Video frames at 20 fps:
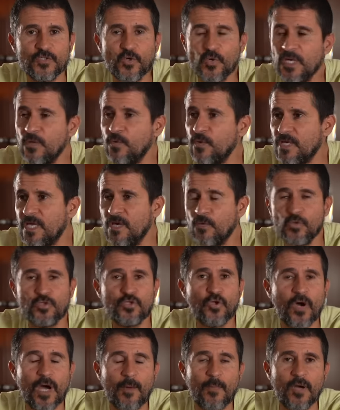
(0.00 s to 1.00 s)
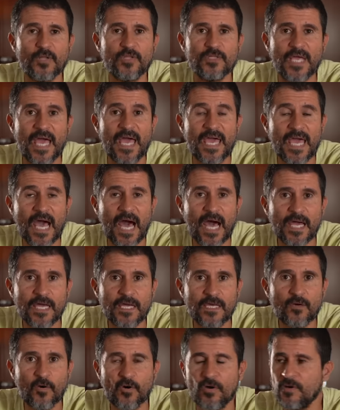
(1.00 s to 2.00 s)
So he would talk about
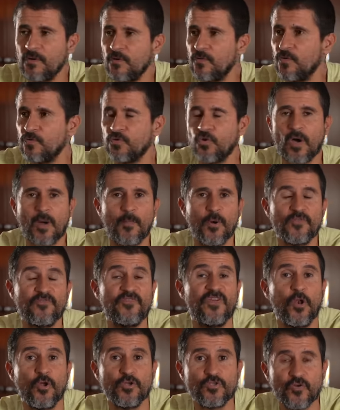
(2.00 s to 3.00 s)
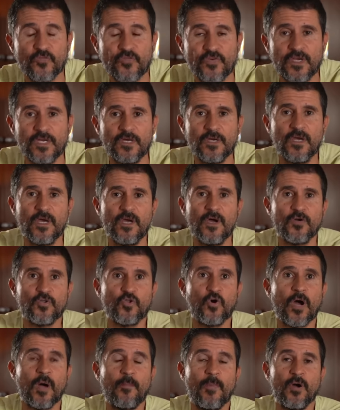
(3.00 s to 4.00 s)
AI or talk about philosophy,
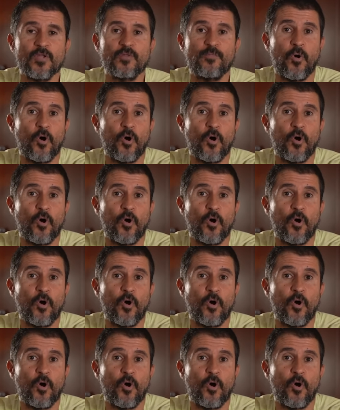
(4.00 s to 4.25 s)
talk about